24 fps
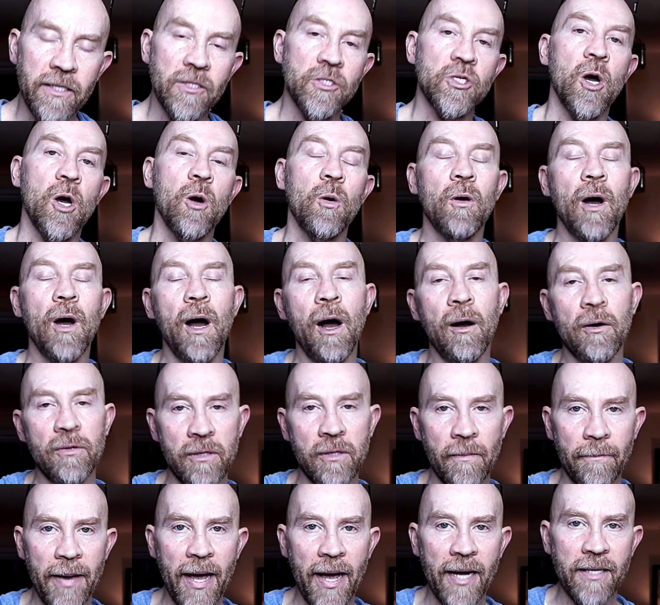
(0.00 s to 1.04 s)
So out in the
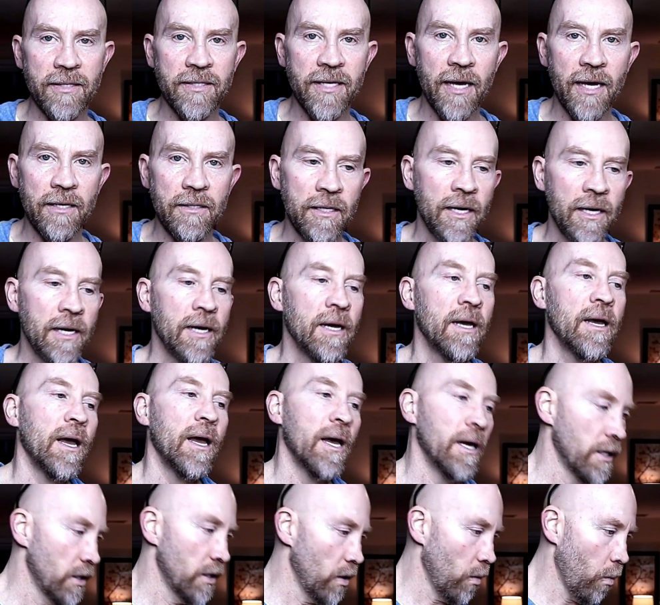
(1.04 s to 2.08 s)
back deck,
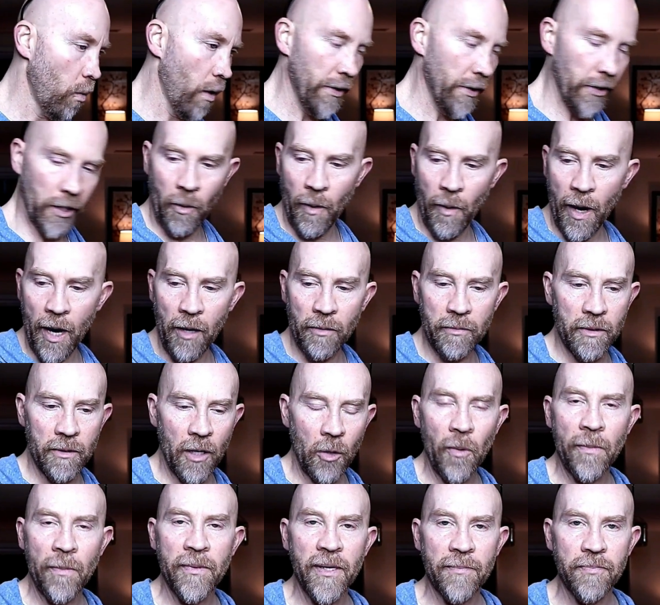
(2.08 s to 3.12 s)
he'll want to go out. I
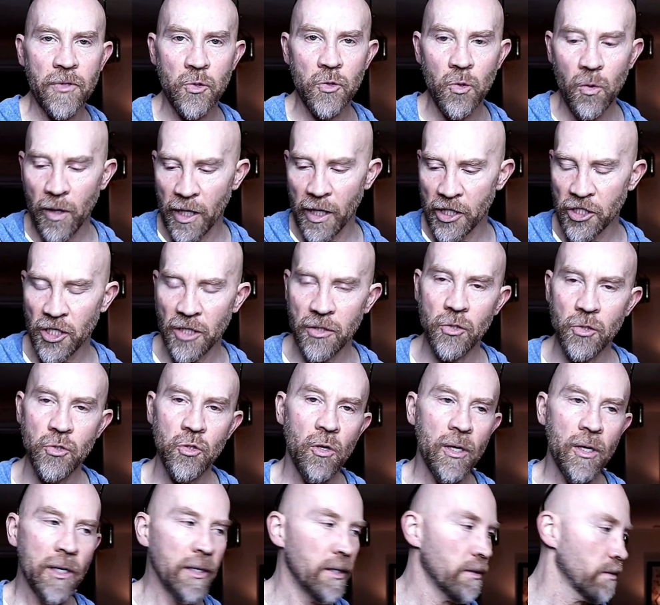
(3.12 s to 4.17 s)
open up the door, I shut the
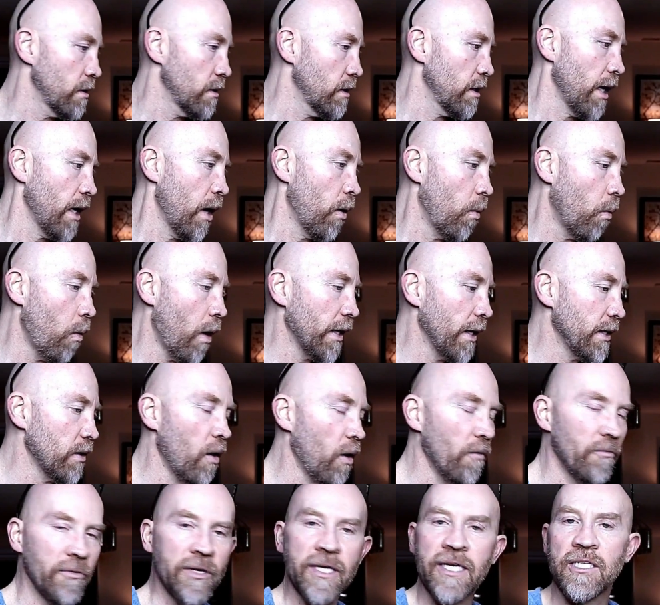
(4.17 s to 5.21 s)
door, I walk
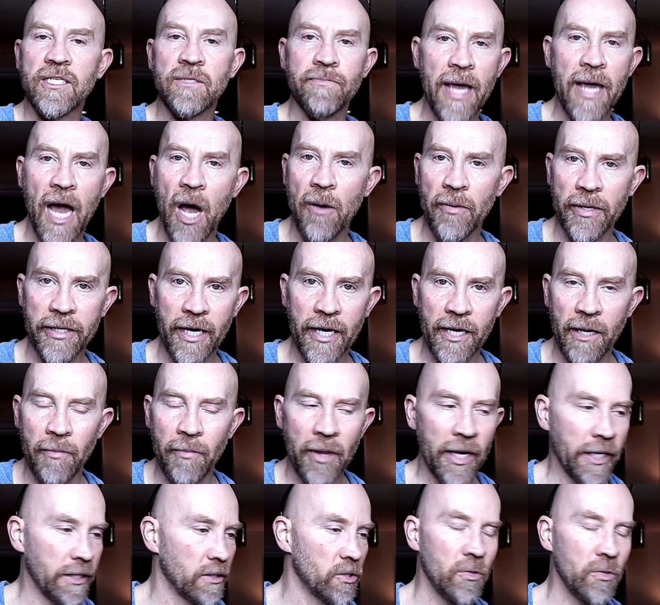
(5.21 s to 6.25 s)
over, and he's meowing again. I'm
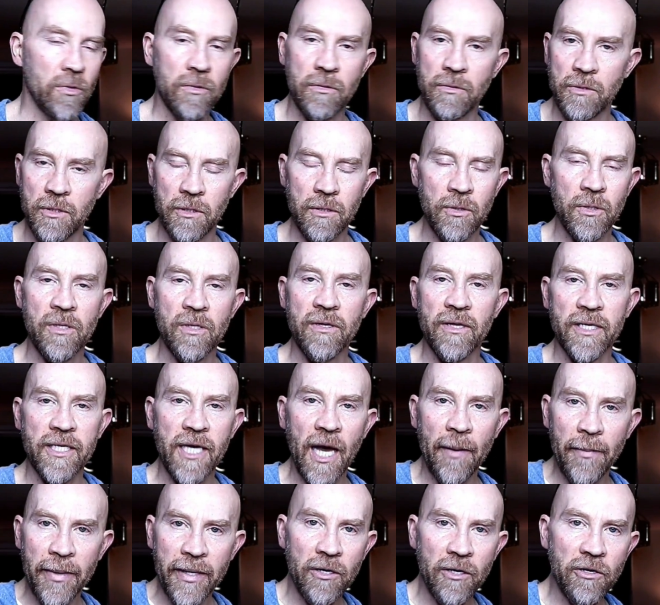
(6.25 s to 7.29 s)
like, dude, you either
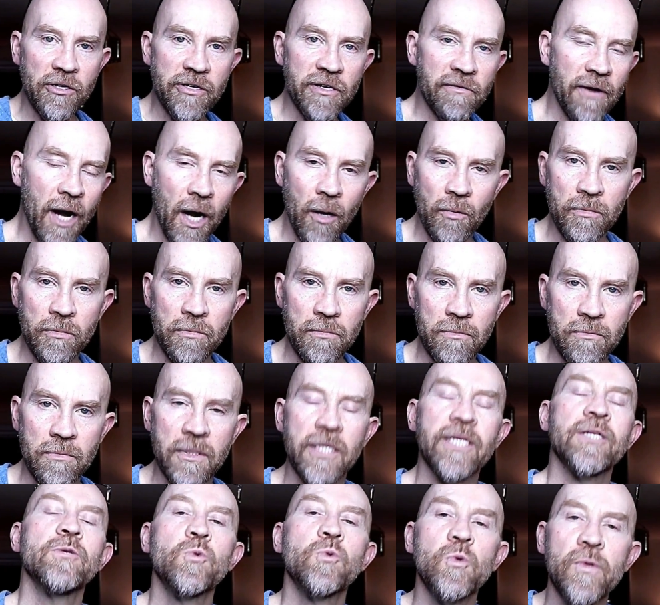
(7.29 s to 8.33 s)
come in or you're out.
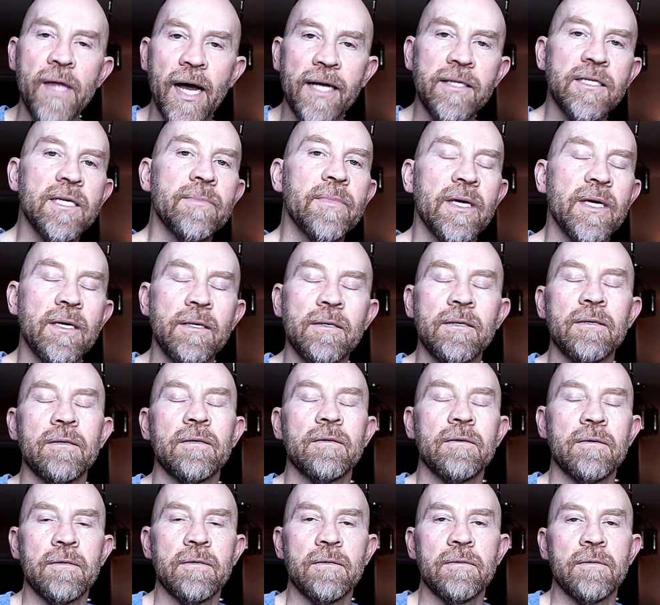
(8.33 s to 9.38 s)
He'd do that to me
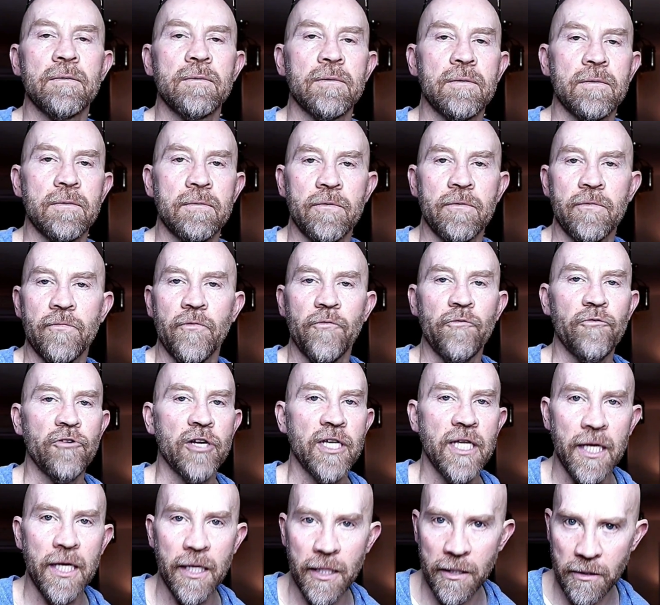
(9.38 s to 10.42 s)
for
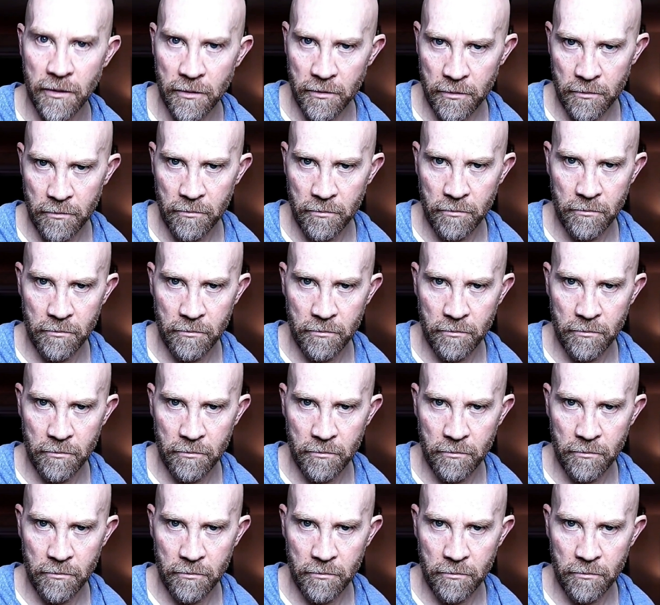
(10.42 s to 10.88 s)
years.